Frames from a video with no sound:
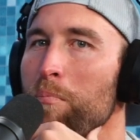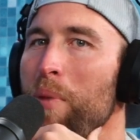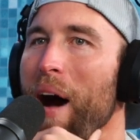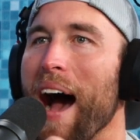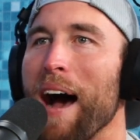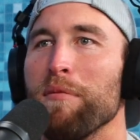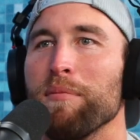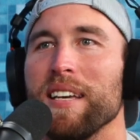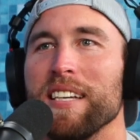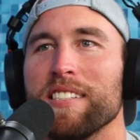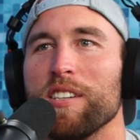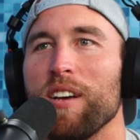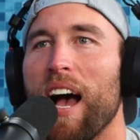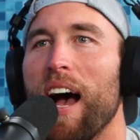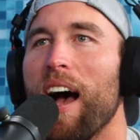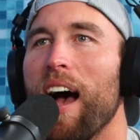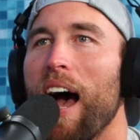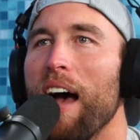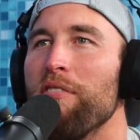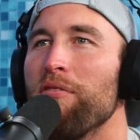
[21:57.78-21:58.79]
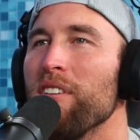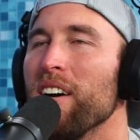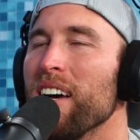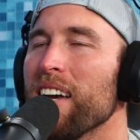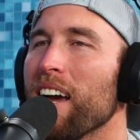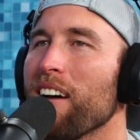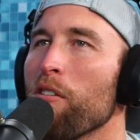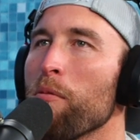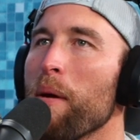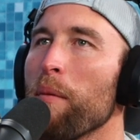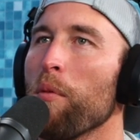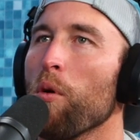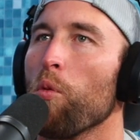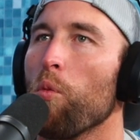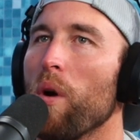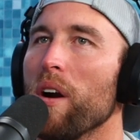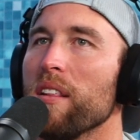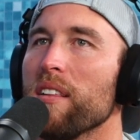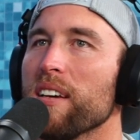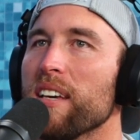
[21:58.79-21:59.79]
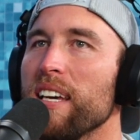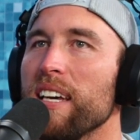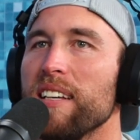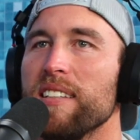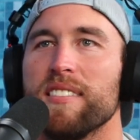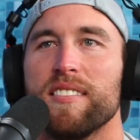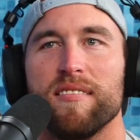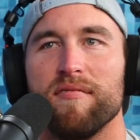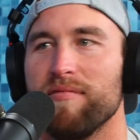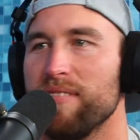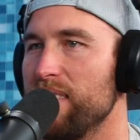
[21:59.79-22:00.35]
But I'm guessing, I feel like I remember one of the kids